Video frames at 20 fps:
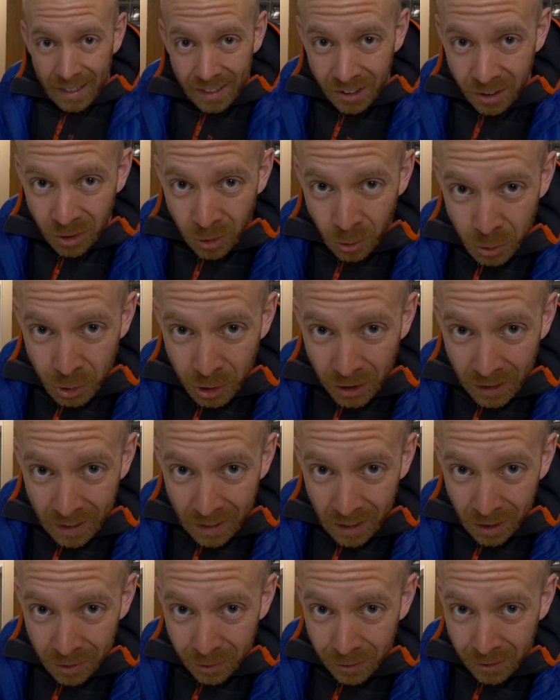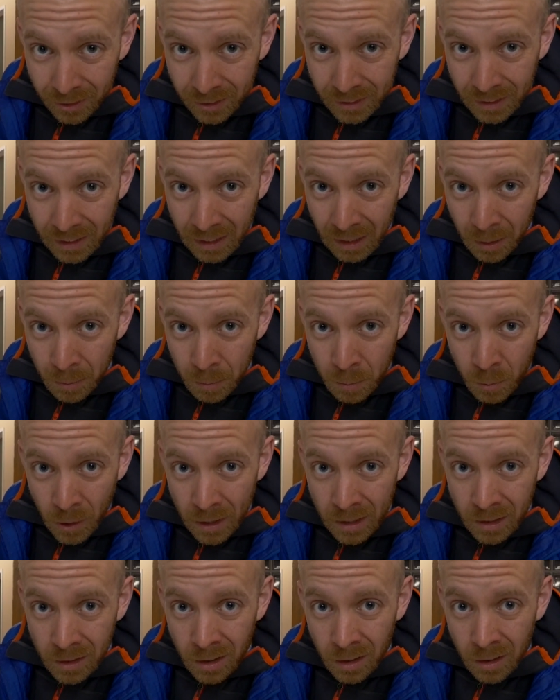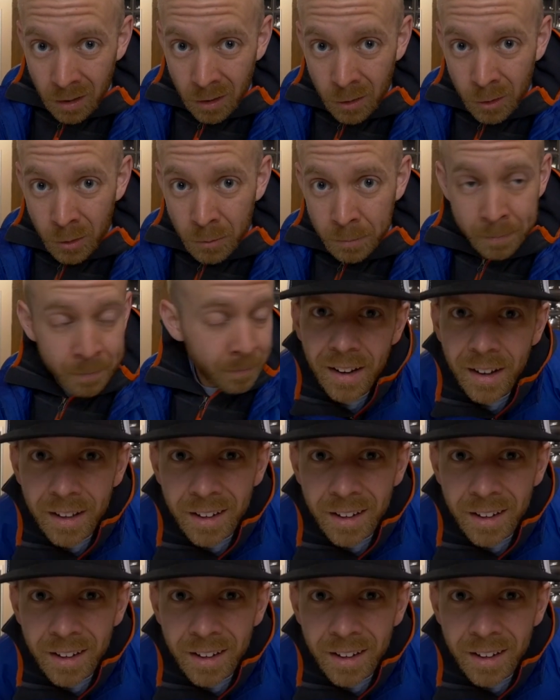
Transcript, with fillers: got No Triathlon Kim waiting at home.